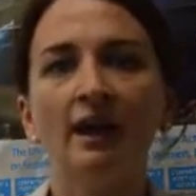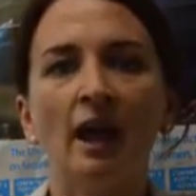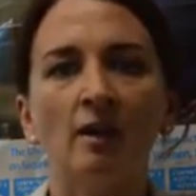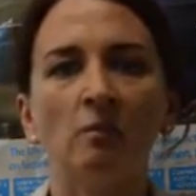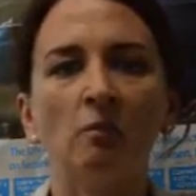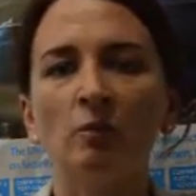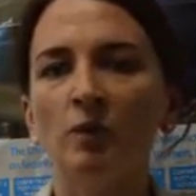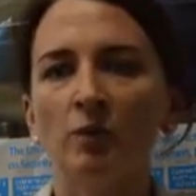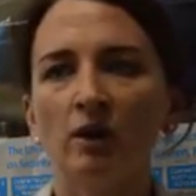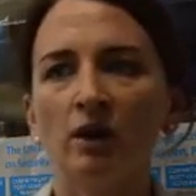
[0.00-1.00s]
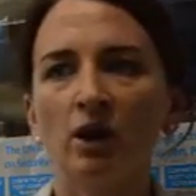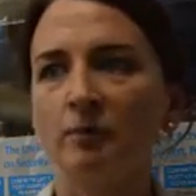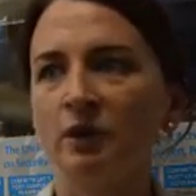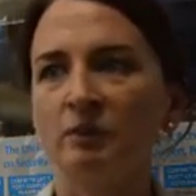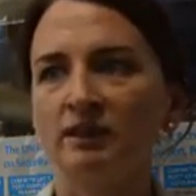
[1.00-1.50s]
When we were
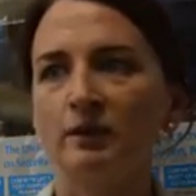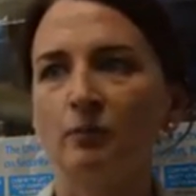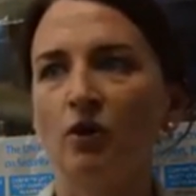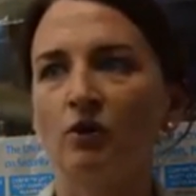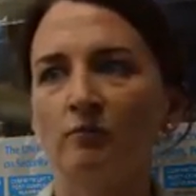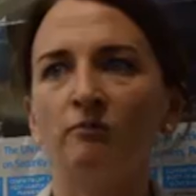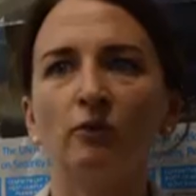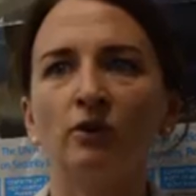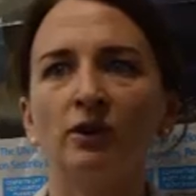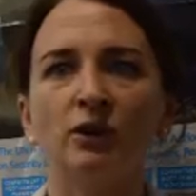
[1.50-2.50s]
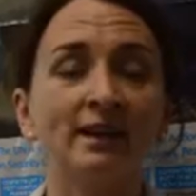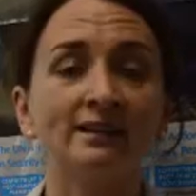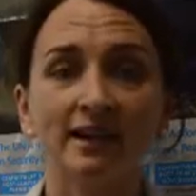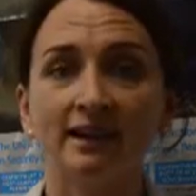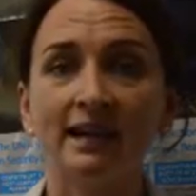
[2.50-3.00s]
coming up with the programme for
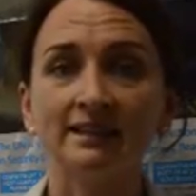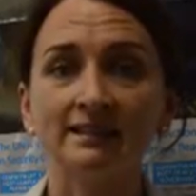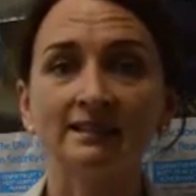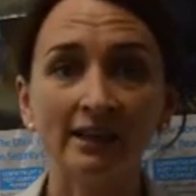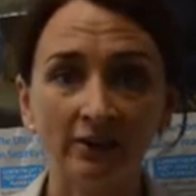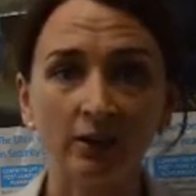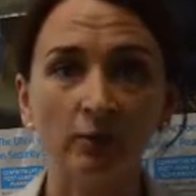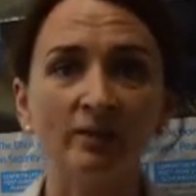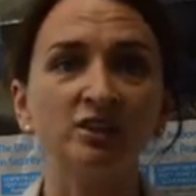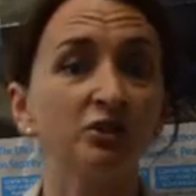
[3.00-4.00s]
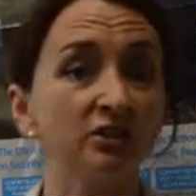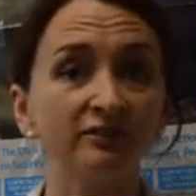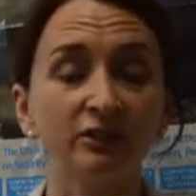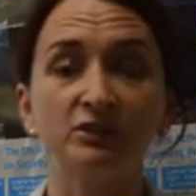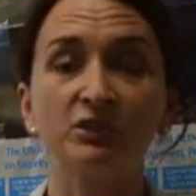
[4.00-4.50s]
humanitarian aid in Syria, we made sure to
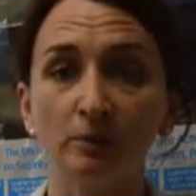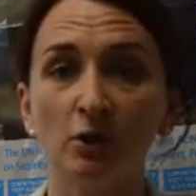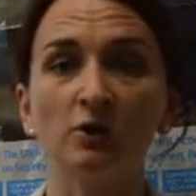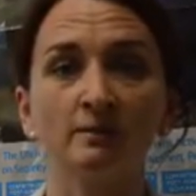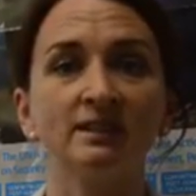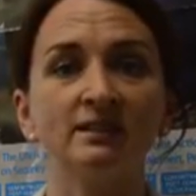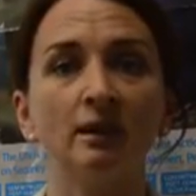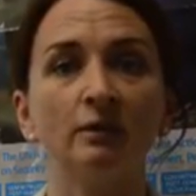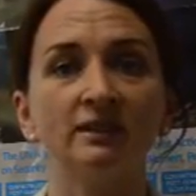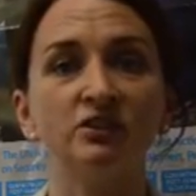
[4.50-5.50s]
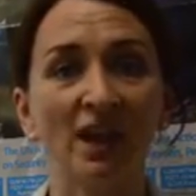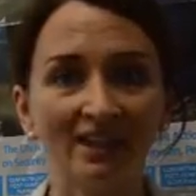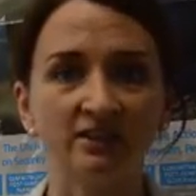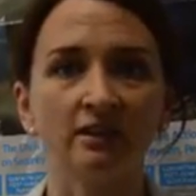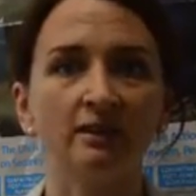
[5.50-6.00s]
fund two programmes that dealt with
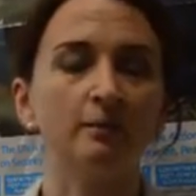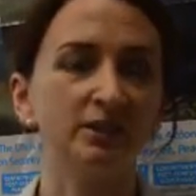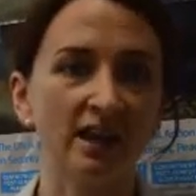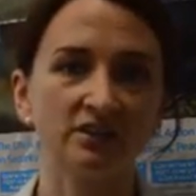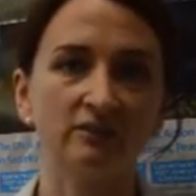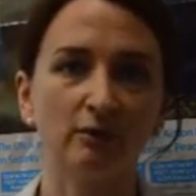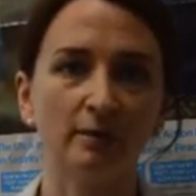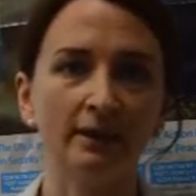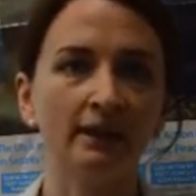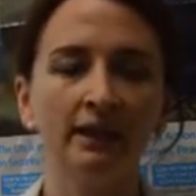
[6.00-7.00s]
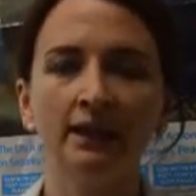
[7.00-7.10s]
gender and the protection of women.